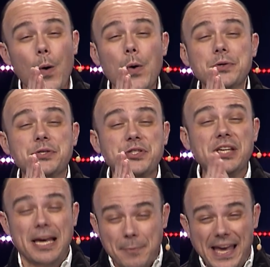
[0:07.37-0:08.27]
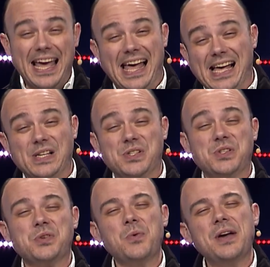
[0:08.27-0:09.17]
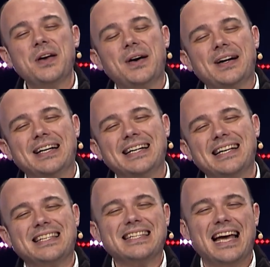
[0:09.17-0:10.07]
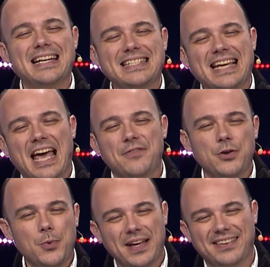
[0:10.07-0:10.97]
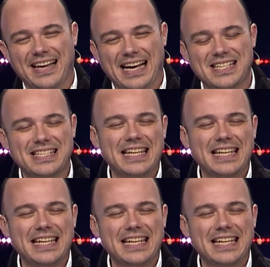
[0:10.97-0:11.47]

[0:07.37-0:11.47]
or CBS, we are excited to have you with us.